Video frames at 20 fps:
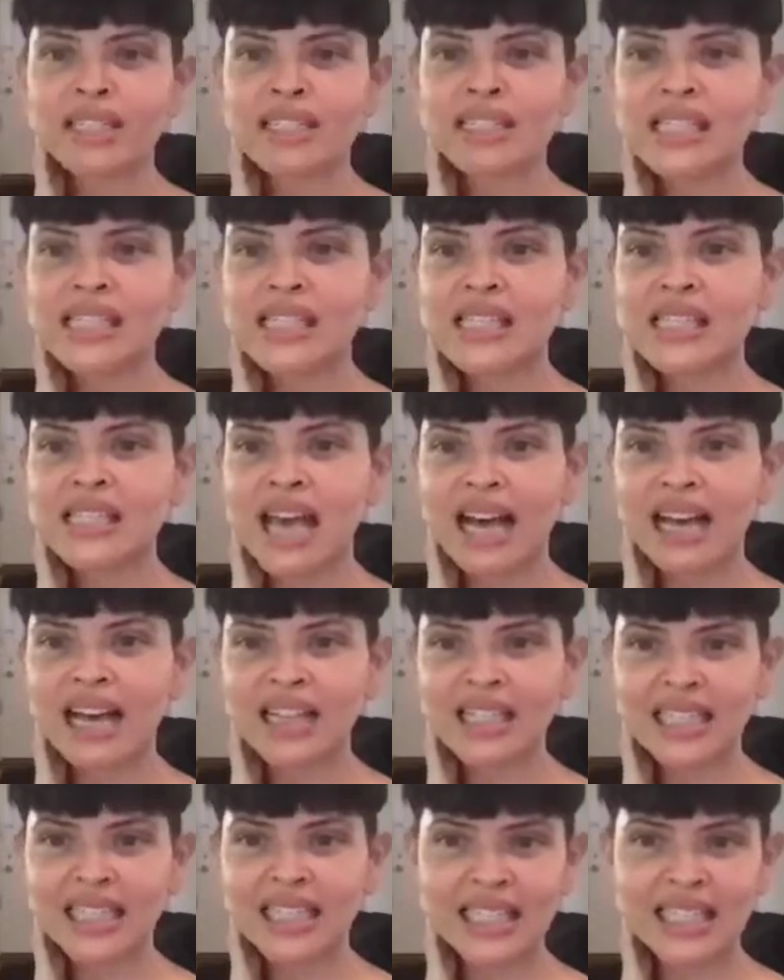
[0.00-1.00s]

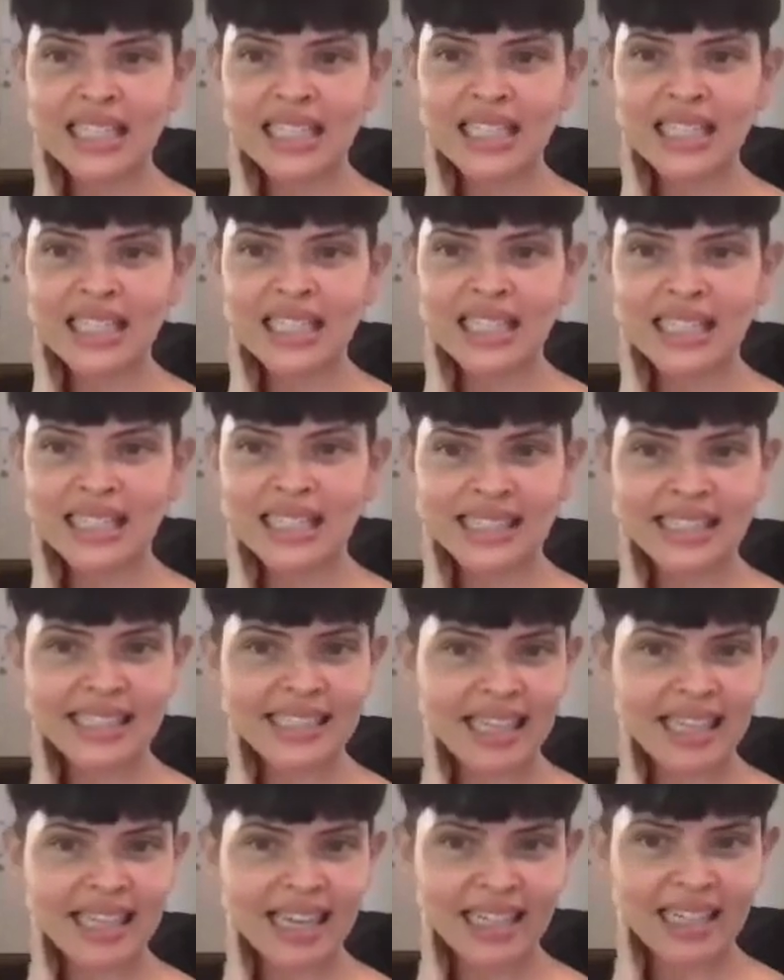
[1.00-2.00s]
Sally
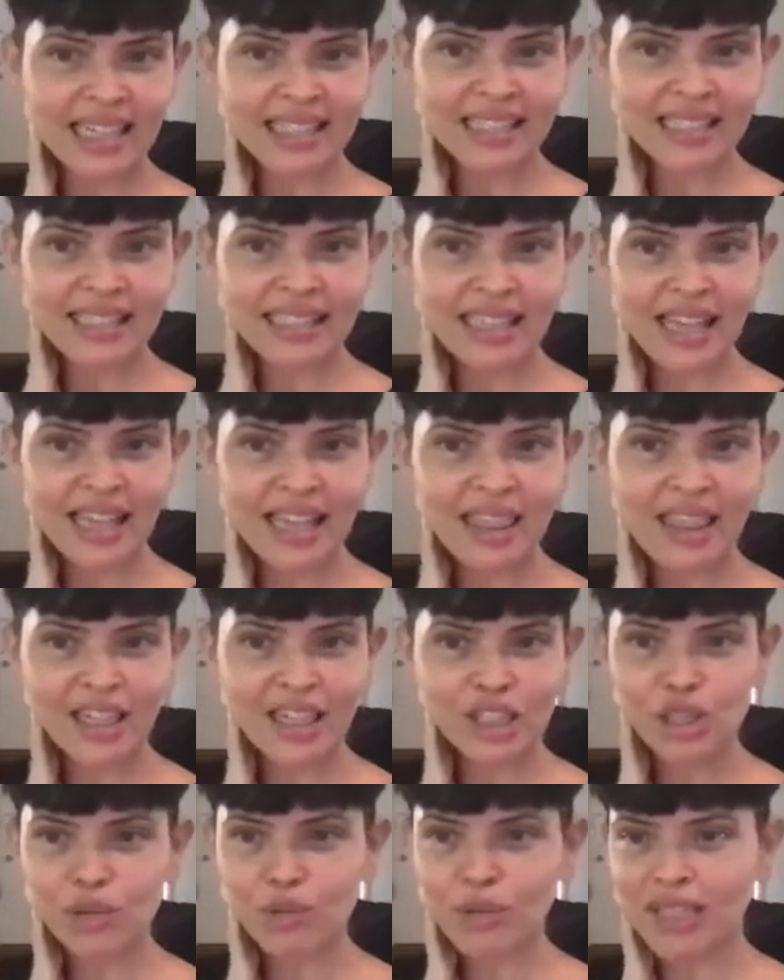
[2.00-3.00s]
says
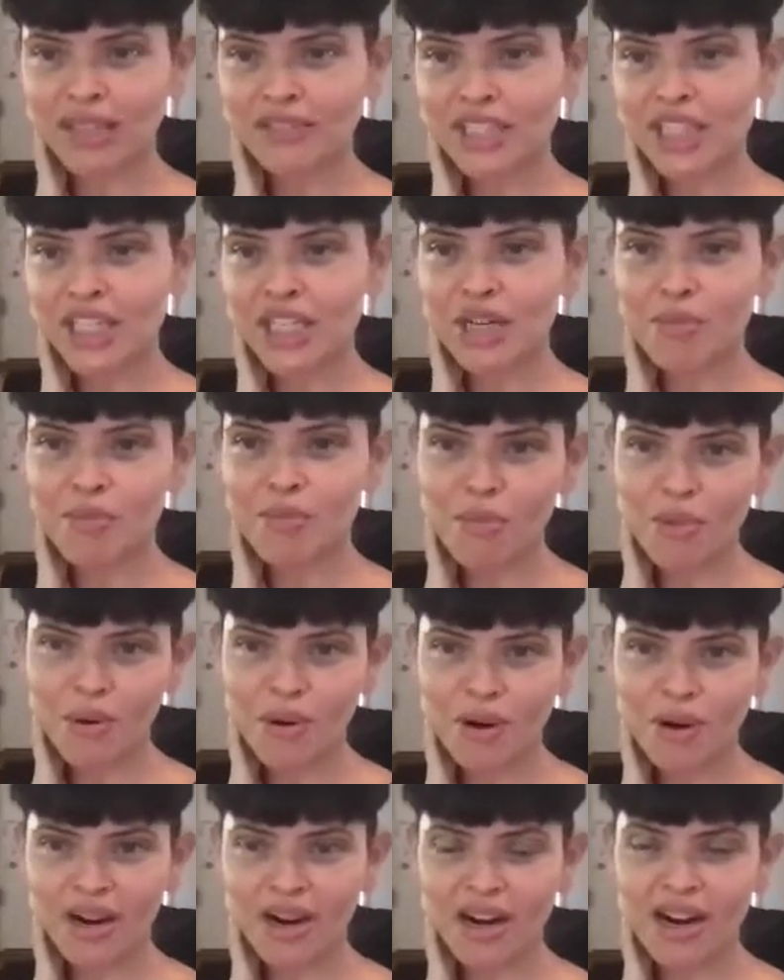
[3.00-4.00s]
that she would love to hear
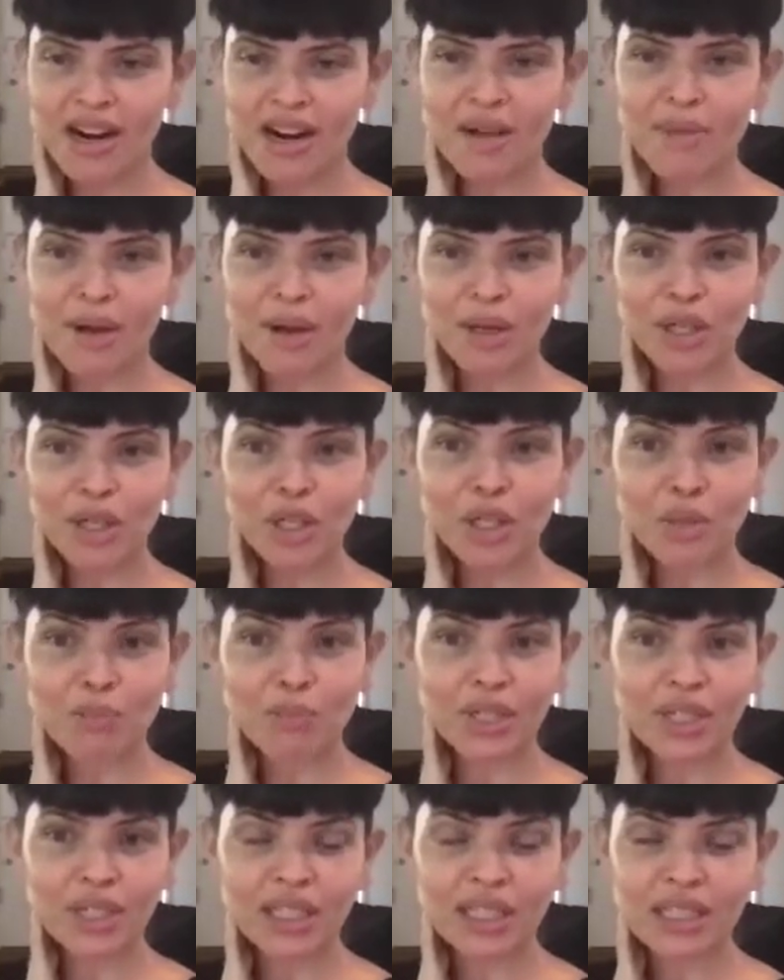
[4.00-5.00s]
more about your
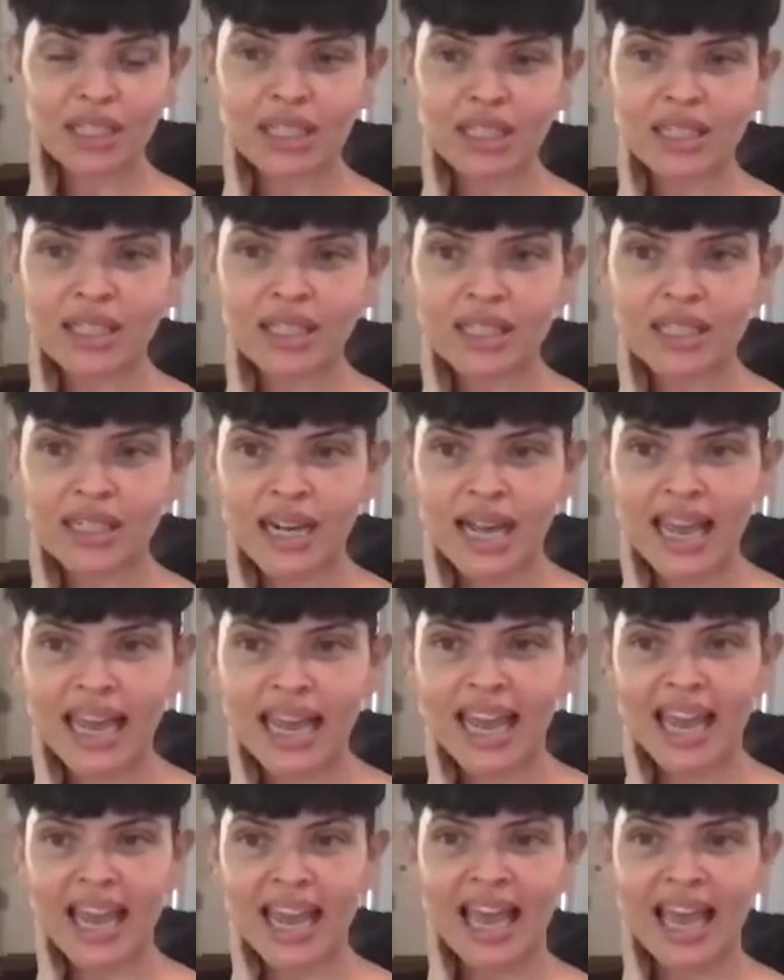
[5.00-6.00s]
book.
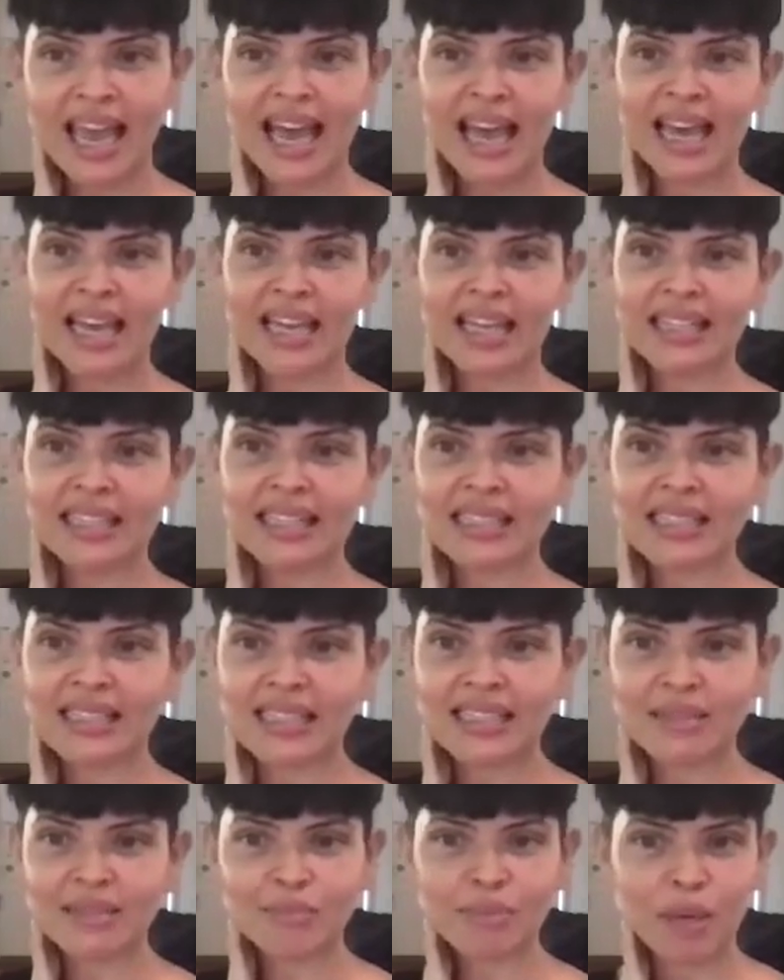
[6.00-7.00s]
And
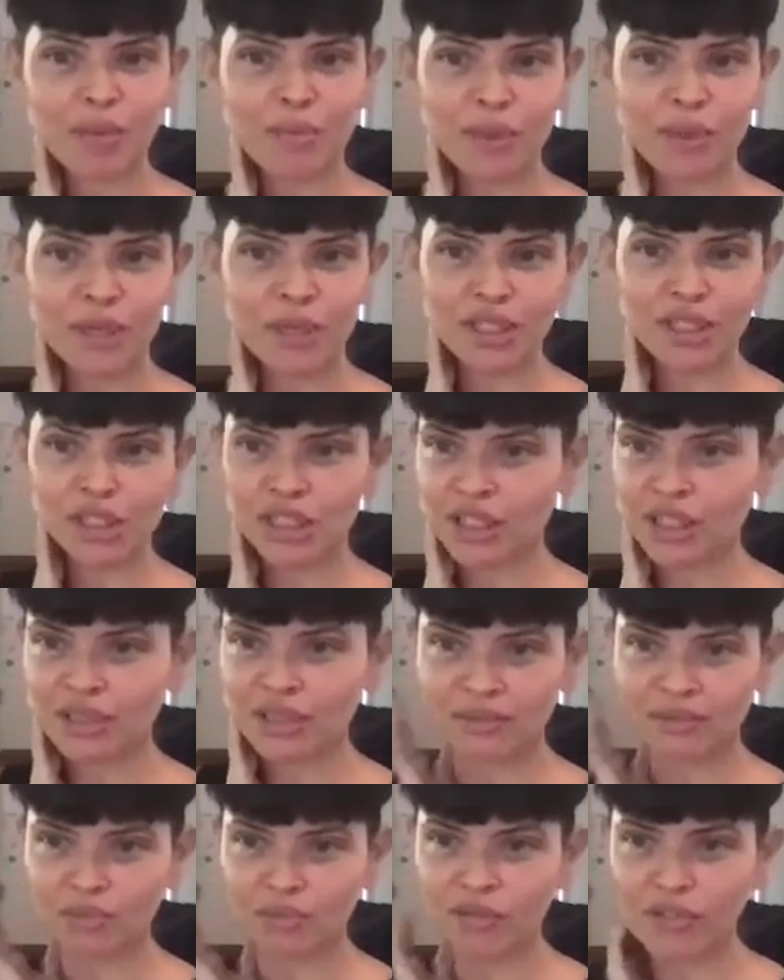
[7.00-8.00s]
by book, she's
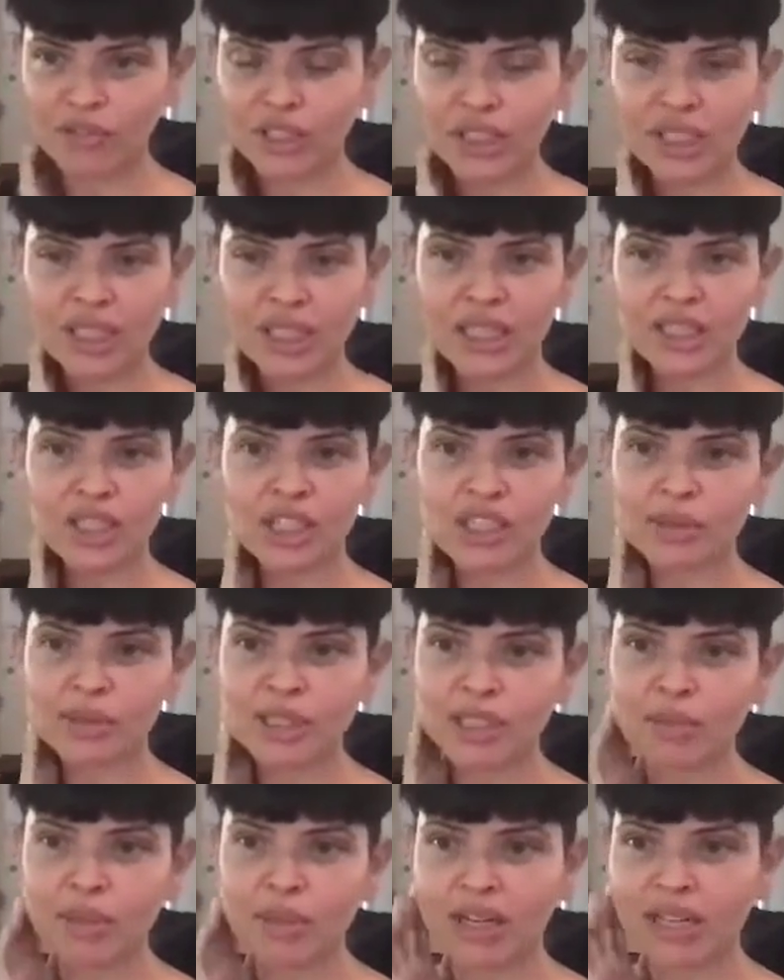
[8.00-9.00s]
referring to the
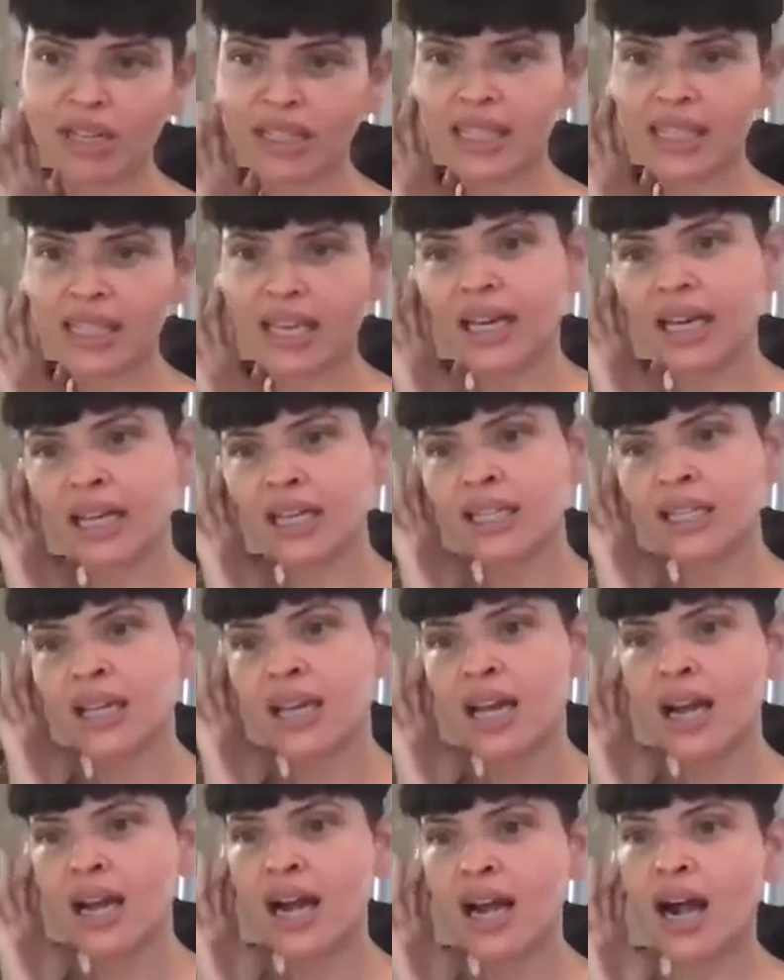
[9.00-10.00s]
Undocumented Americans, and
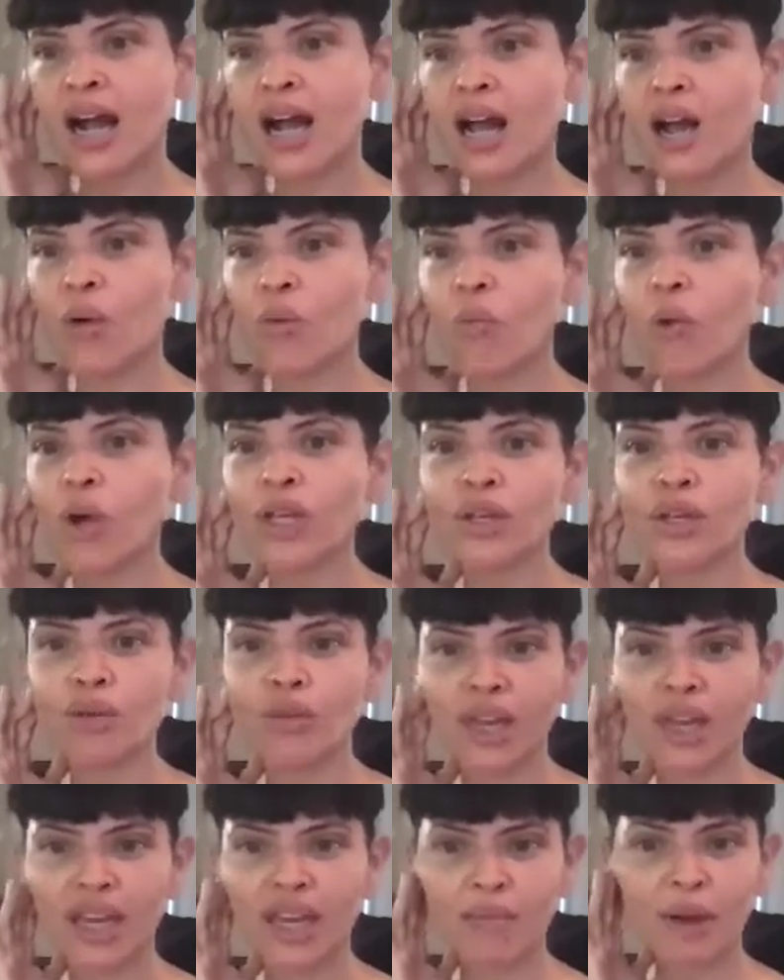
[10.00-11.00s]
what you
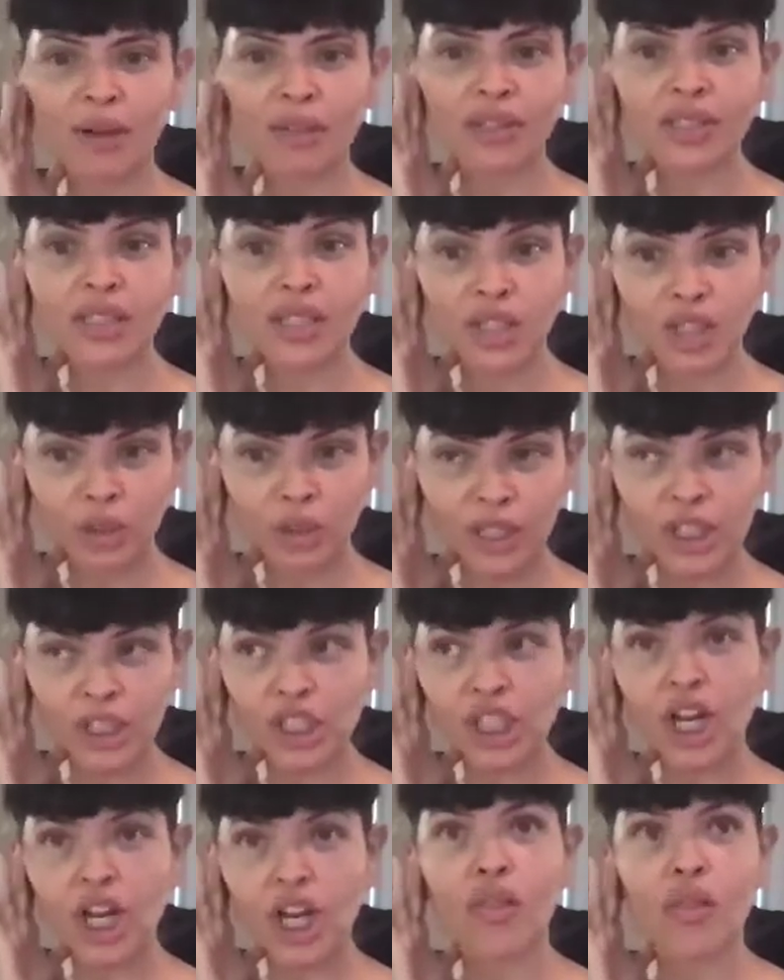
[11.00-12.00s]
think about the
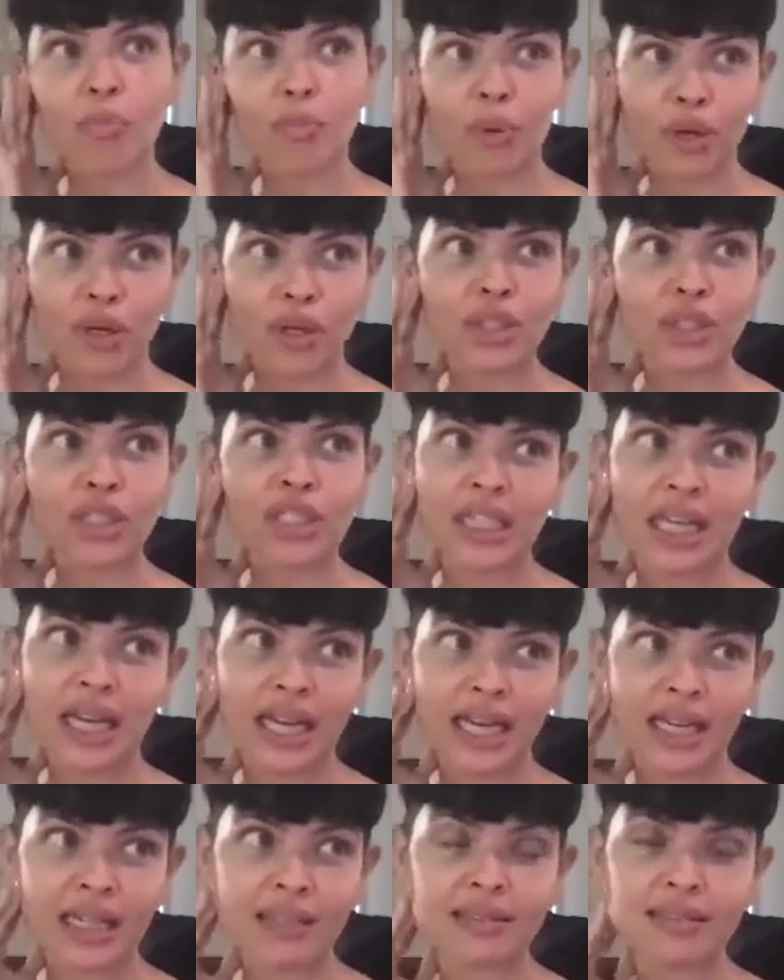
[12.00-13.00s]
situation on the border
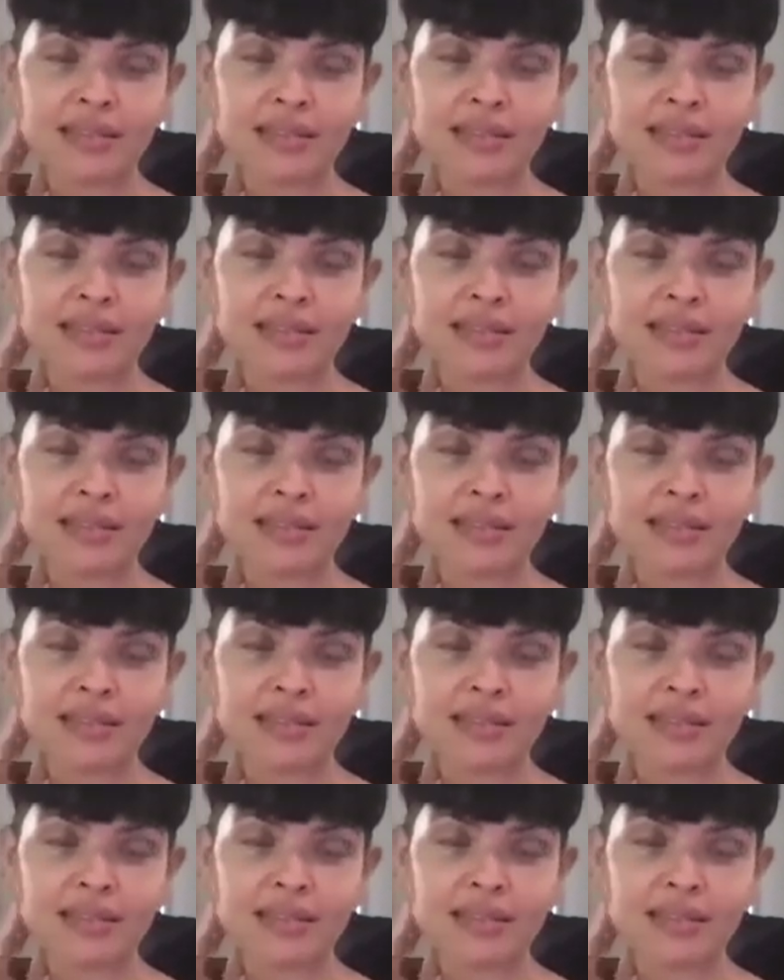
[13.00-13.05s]
today.